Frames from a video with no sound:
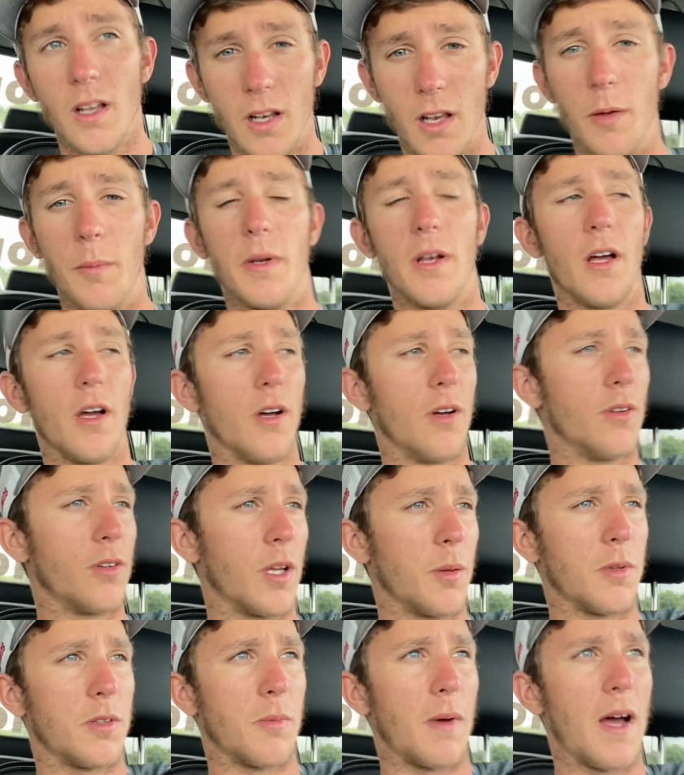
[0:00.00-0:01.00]
Let me know,
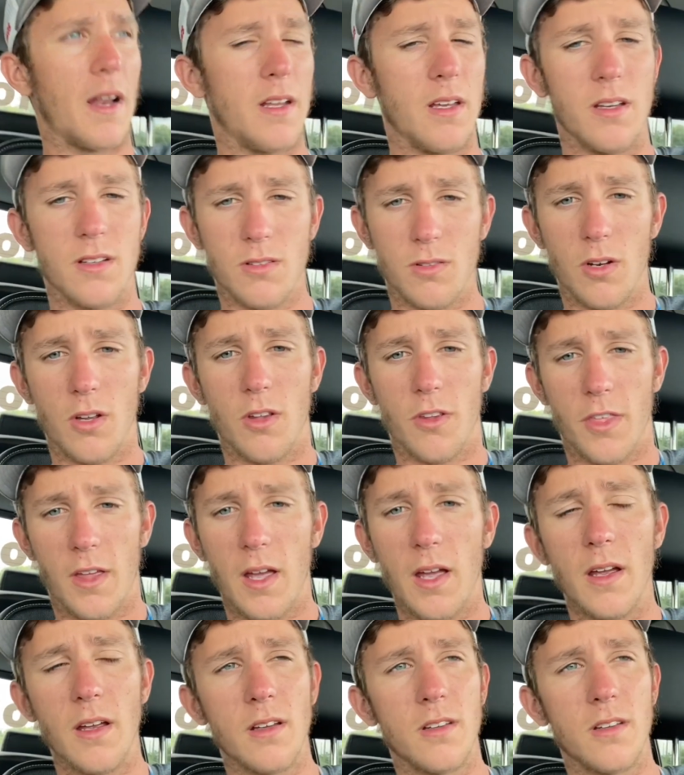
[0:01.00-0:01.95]
give me some ideas on other things,